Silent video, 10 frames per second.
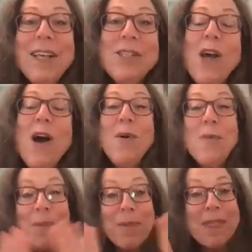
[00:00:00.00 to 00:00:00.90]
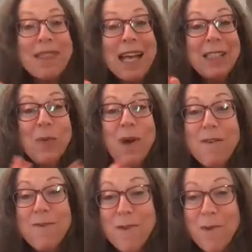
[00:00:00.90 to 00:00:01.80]
So that's one
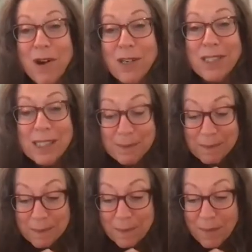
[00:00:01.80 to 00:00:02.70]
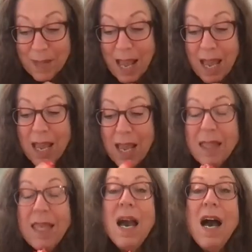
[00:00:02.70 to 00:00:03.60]
of the words.
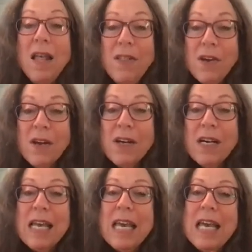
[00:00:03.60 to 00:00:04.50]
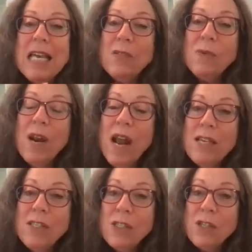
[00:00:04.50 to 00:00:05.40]
The other is when
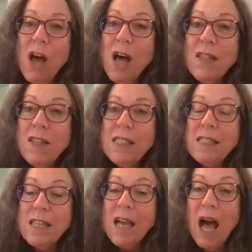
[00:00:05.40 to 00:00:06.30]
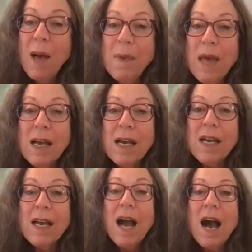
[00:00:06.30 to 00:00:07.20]
I saw this topic,
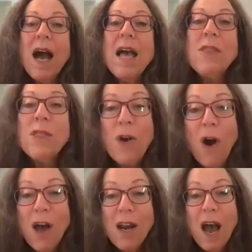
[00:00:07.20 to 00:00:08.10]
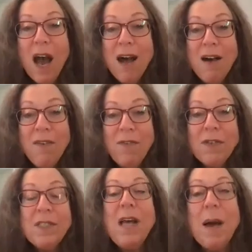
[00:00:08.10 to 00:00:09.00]
I thought of
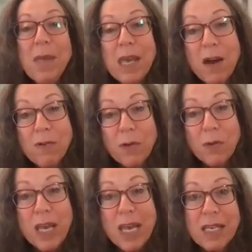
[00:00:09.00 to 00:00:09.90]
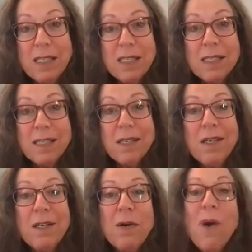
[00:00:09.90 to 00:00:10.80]
Don Miguel Ruiz,
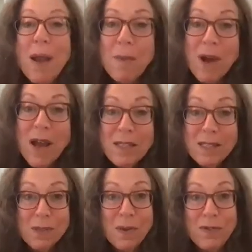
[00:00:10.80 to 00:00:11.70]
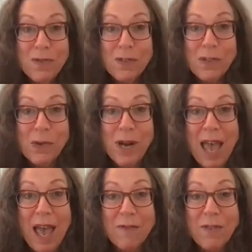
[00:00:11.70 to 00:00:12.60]
who I apprenticed with for
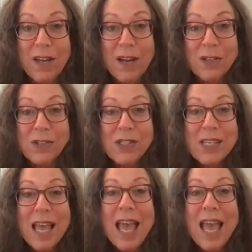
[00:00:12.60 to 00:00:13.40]
2.5 years,